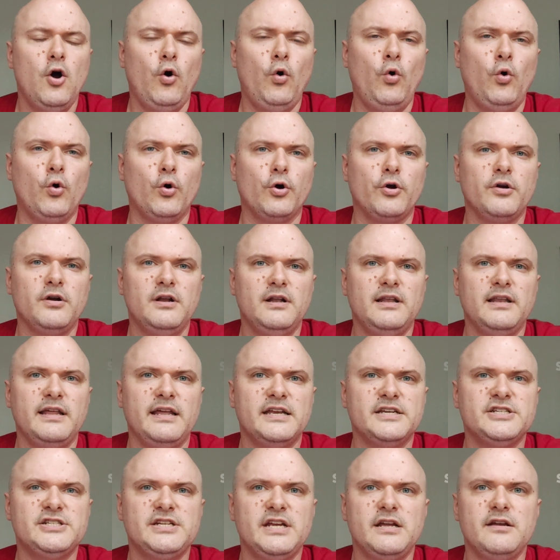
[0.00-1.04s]
or
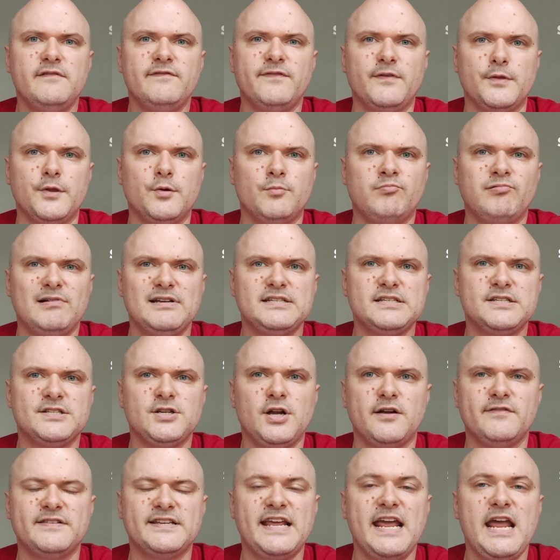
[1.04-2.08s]
Lian Xing from the
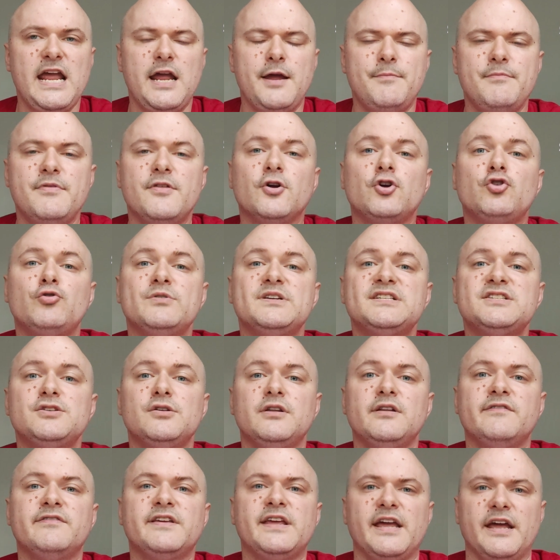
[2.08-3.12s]
Brezasoft game The
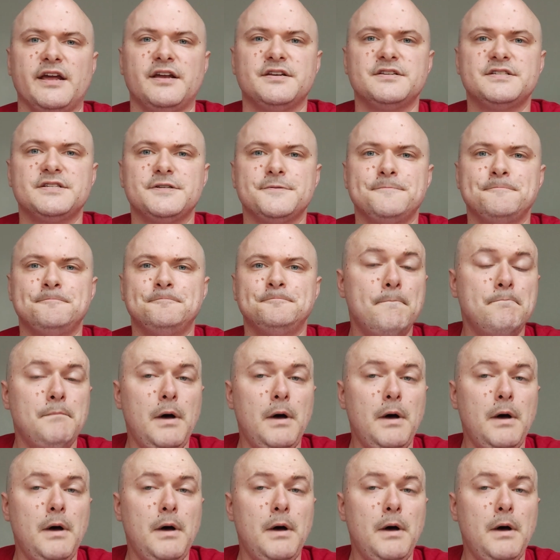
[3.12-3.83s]
Crystal of Kings.